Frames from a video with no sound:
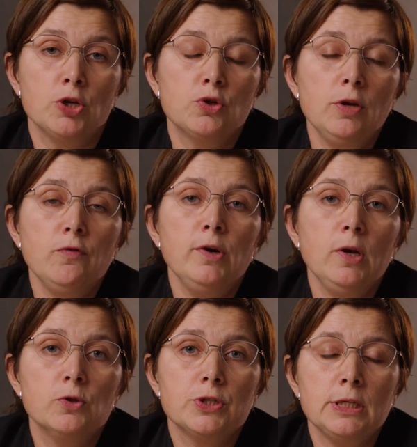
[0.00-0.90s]
So if
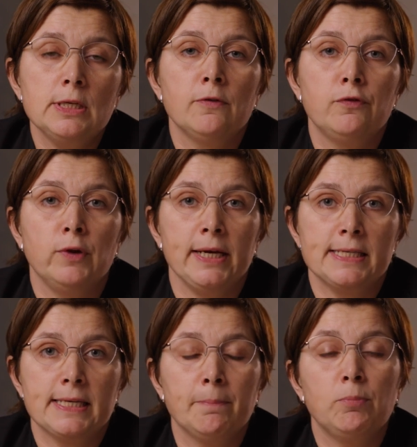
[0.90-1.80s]
we consider, for
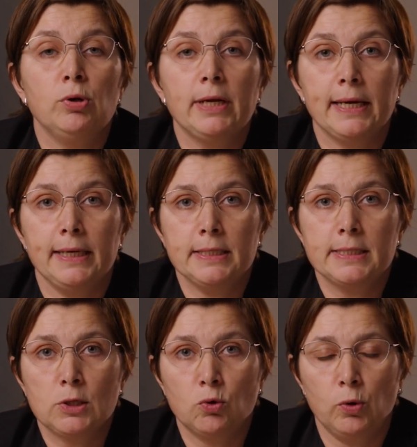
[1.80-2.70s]
example, credit
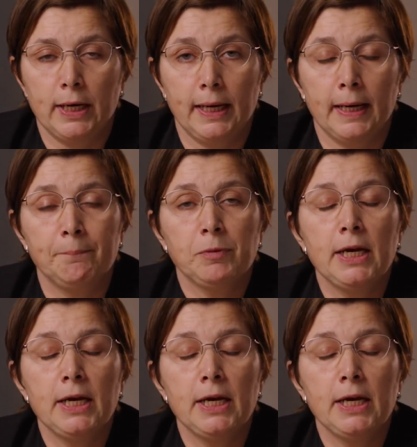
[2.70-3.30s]
scoring